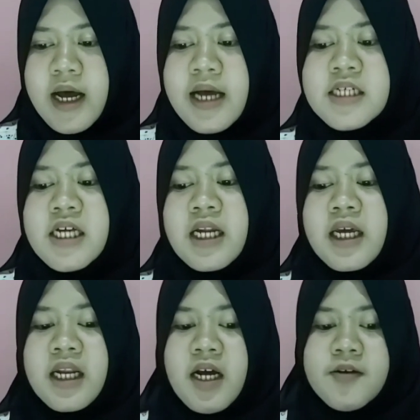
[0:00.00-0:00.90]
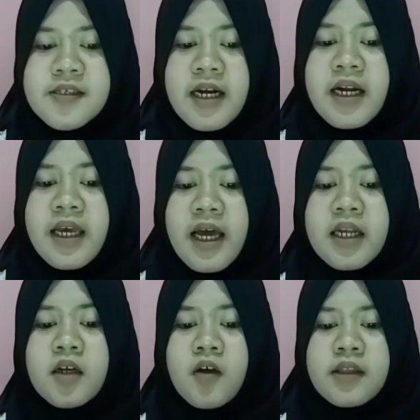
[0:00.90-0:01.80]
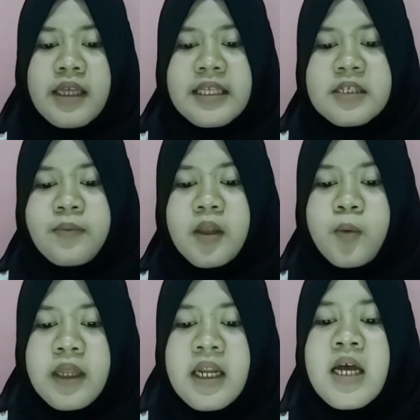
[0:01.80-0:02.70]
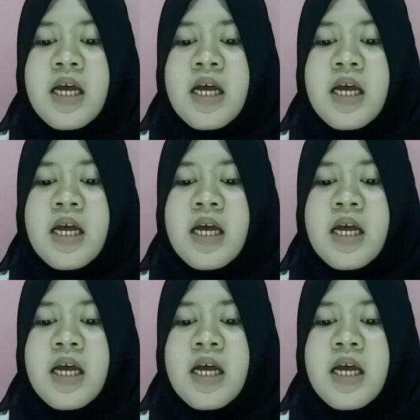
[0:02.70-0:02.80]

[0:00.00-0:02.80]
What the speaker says: Asian and Australian continents between